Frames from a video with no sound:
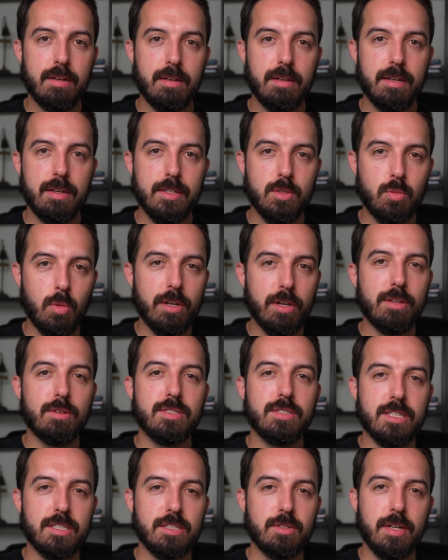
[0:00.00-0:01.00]
It's one of those
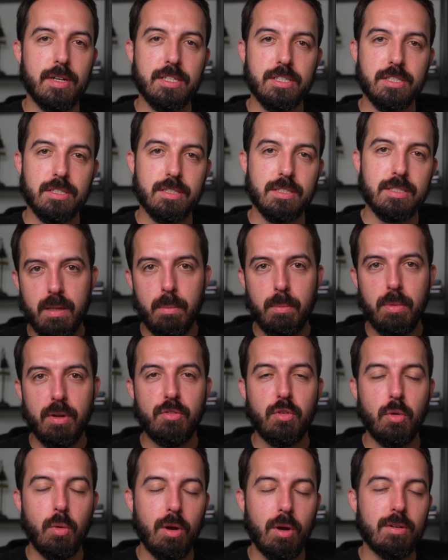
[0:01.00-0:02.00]
situations. But if you are